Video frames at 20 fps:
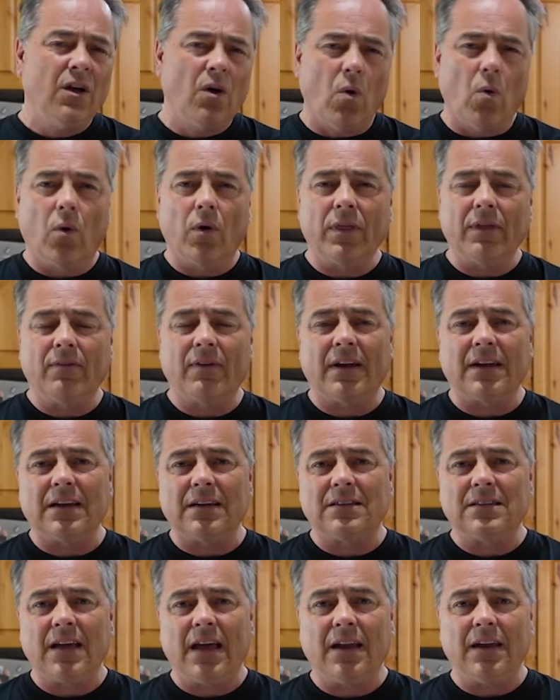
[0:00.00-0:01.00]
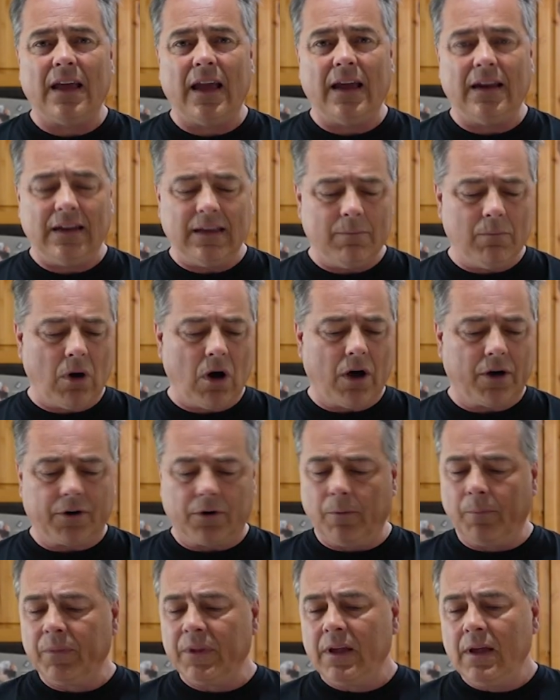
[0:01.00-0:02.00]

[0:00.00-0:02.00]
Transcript: or they've got a 1080 model.